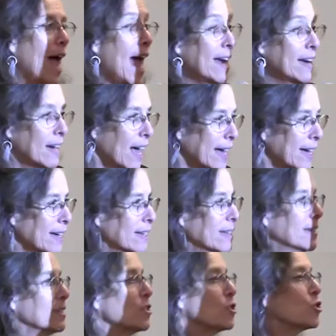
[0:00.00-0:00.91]
at night
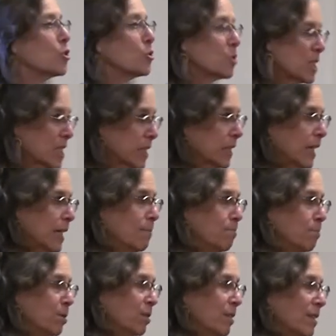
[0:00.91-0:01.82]
sleep.